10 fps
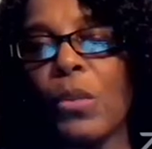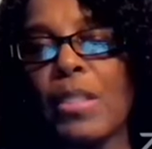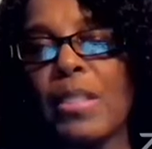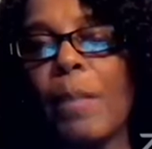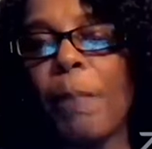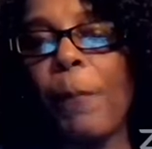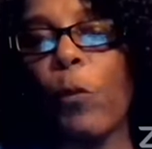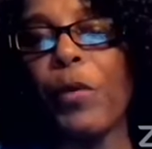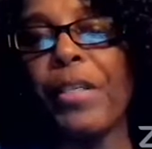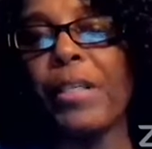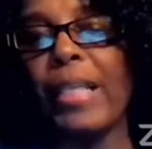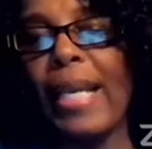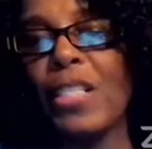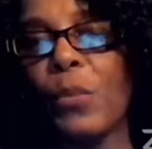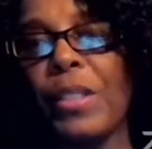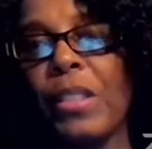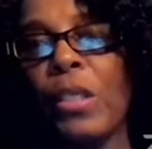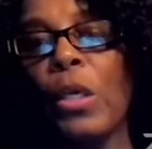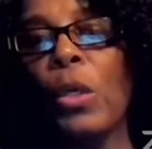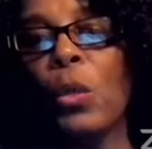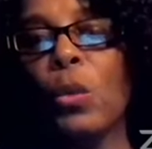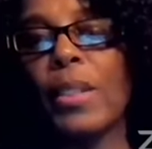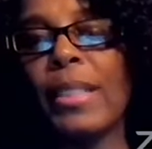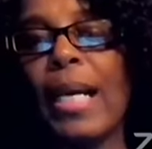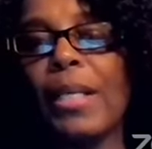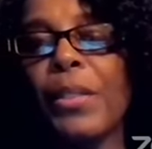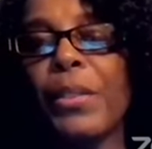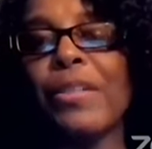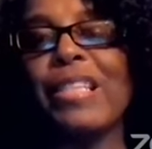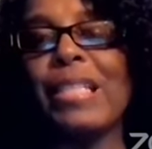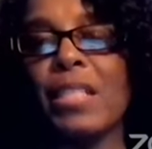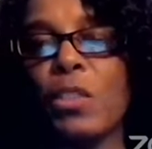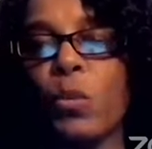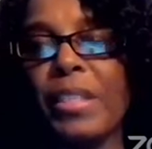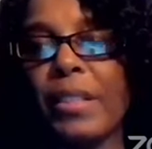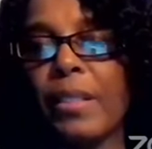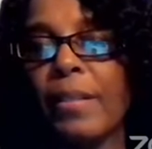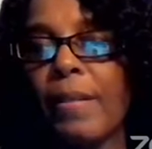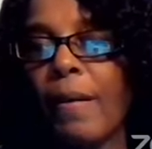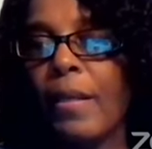because some people were here last week who are not here this week.